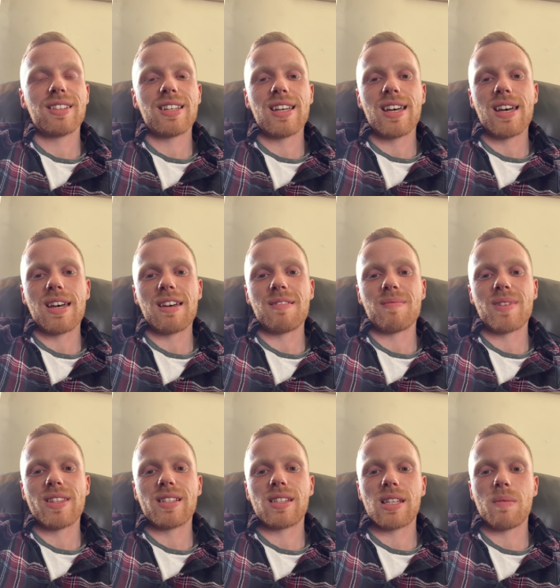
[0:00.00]
and
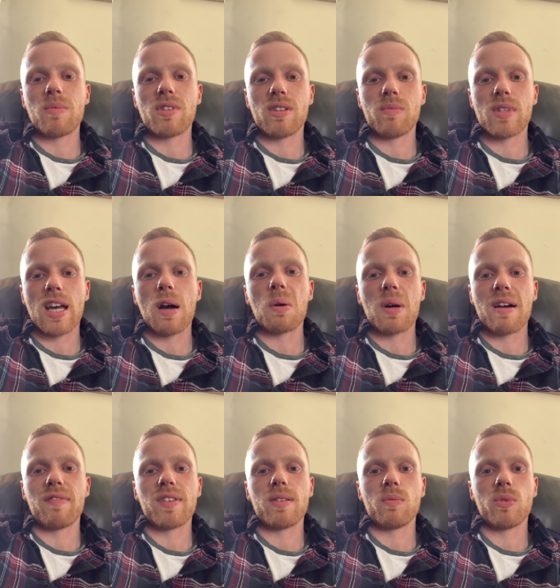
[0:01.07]
the symptoms I were
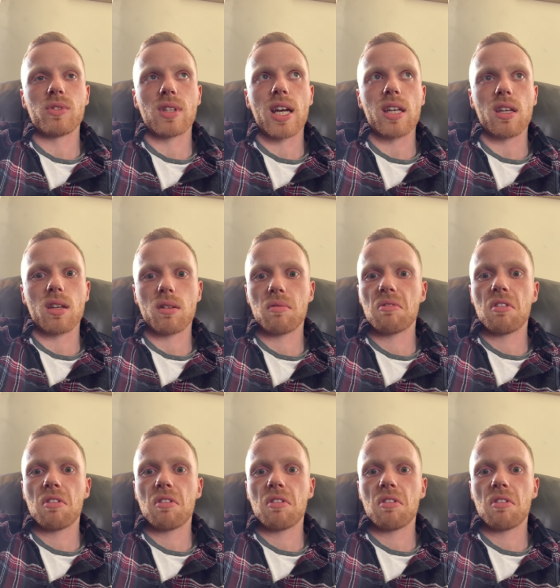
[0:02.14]
having was like